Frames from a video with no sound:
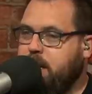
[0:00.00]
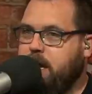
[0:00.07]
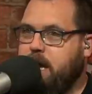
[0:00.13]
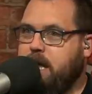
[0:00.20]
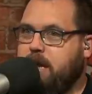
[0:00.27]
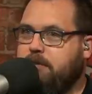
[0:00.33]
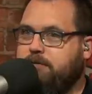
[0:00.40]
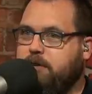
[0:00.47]

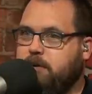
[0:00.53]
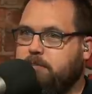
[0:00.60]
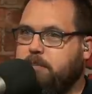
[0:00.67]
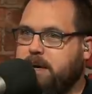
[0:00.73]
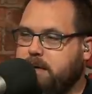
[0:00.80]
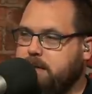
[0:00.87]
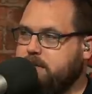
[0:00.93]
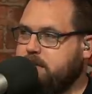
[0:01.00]
and if you're
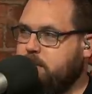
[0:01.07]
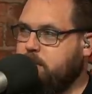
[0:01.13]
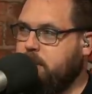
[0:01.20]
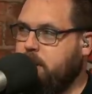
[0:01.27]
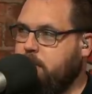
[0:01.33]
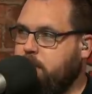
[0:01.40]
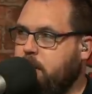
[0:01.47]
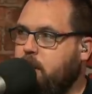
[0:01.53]
picking someone
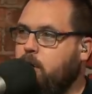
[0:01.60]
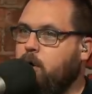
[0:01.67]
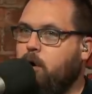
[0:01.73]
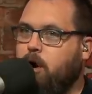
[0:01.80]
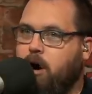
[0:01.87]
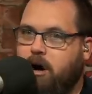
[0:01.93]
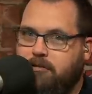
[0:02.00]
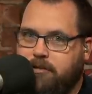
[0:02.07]
up
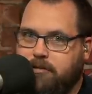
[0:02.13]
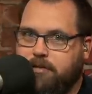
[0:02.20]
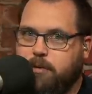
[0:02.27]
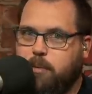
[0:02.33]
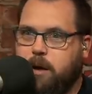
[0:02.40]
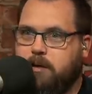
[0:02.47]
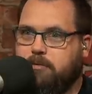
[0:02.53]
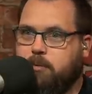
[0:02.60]
off of the
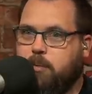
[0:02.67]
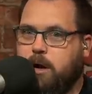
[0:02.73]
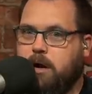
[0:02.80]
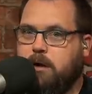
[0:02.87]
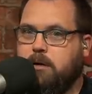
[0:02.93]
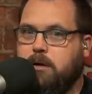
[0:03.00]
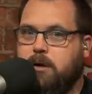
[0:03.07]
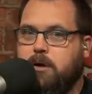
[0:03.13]
waiver
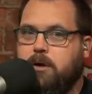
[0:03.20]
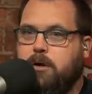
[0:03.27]
wire,